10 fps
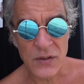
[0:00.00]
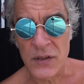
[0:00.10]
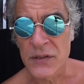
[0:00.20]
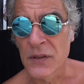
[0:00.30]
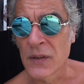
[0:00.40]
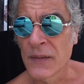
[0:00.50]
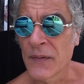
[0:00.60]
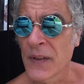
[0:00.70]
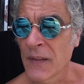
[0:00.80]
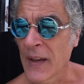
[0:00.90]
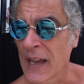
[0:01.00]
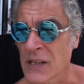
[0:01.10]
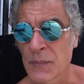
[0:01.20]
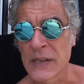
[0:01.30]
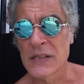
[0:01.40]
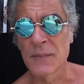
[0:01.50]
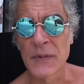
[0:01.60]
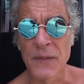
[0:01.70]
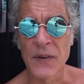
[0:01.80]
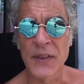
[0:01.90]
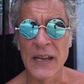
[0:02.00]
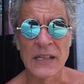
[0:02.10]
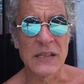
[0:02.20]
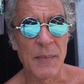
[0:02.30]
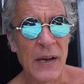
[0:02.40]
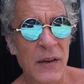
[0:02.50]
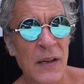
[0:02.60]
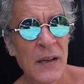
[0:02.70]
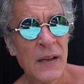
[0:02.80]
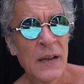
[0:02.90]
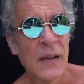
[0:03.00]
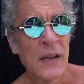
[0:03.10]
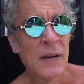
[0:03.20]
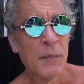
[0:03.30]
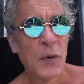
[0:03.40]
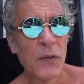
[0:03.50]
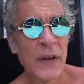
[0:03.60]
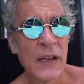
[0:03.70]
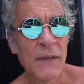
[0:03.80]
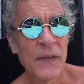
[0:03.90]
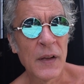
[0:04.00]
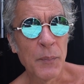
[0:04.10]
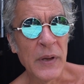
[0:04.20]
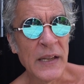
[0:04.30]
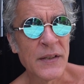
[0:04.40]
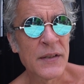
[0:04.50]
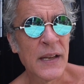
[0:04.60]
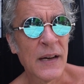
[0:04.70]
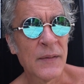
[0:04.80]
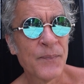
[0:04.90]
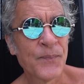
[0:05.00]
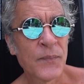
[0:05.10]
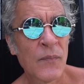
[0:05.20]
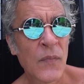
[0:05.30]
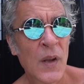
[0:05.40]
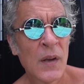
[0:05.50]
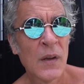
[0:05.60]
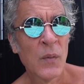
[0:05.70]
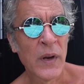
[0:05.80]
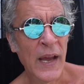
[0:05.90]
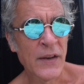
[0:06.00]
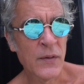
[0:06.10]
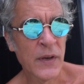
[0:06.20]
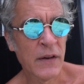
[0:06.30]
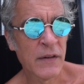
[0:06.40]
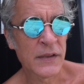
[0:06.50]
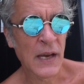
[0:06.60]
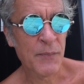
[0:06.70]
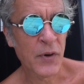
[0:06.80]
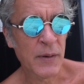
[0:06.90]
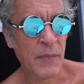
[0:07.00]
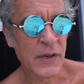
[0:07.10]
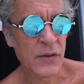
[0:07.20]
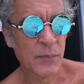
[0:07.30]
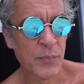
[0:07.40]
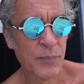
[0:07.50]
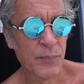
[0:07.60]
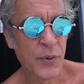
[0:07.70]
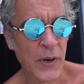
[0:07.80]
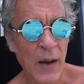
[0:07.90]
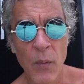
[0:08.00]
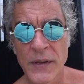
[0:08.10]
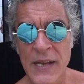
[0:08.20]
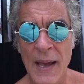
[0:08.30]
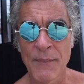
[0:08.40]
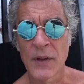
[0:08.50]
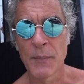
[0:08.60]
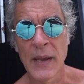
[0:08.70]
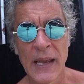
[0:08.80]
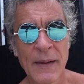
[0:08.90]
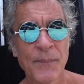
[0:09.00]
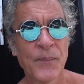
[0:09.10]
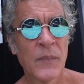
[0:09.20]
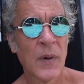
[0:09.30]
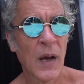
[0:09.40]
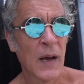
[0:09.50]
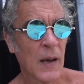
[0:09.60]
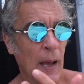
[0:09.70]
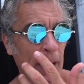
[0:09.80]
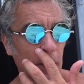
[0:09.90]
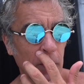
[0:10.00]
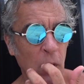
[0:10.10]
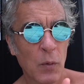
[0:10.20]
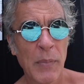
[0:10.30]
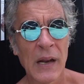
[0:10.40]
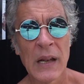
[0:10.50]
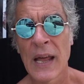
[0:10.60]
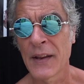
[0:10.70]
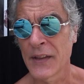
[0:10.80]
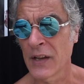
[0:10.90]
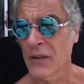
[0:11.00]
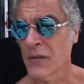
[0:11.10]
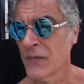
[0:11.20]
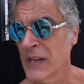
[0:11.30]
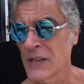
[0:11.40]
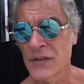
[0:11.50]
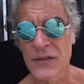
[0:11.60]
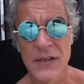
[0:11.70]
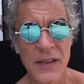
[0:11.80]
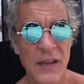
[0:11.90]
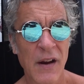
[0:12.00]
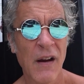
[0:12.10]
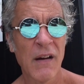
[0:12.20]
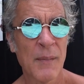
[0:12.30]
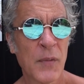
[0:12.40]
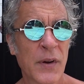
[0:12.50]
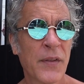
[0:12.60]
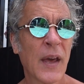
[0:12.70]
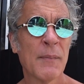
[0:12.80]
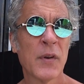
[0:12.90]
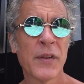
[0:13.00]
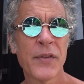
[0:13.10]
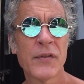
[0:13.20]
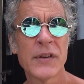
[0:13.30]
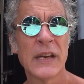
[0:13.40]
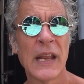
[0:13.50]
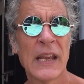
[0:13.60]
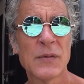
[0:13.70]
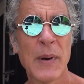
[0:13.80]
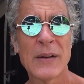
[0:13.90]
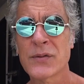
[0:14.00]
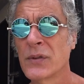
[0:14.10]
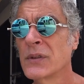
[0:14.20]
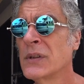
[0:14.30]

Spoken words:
also have asked me some different things about moving in the Philippines. Now, what I do here is I pretty much put out what's happened to me. I don't know about a lot of the other visas that there are. I'm on a 13A spousal,